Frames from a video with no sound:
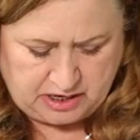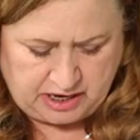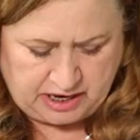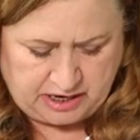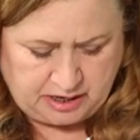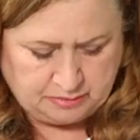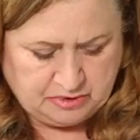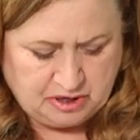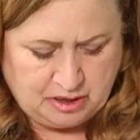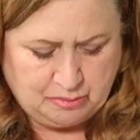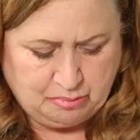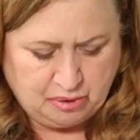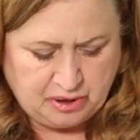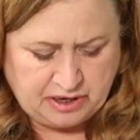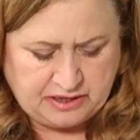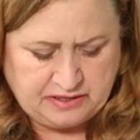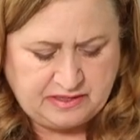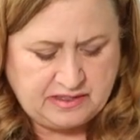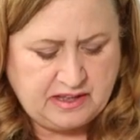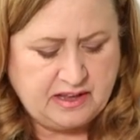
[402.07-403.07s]
And I'm going to
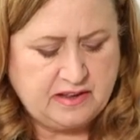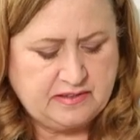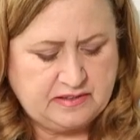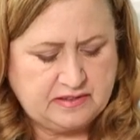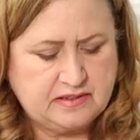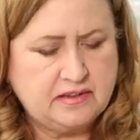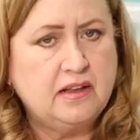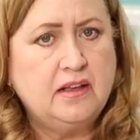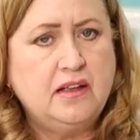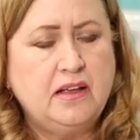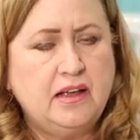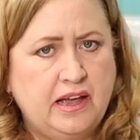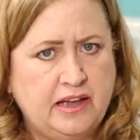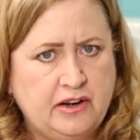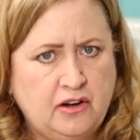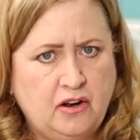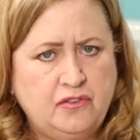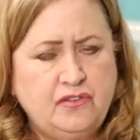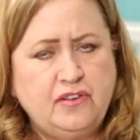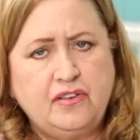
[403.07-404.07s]
print this.
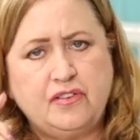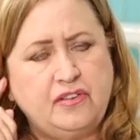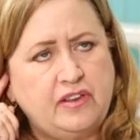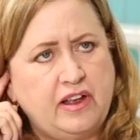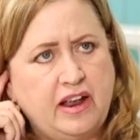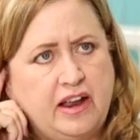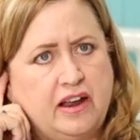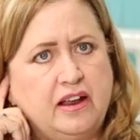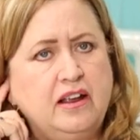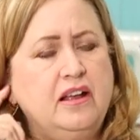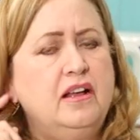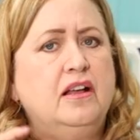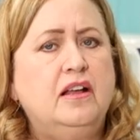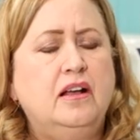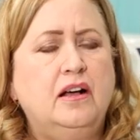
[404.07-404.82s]
And I'll just say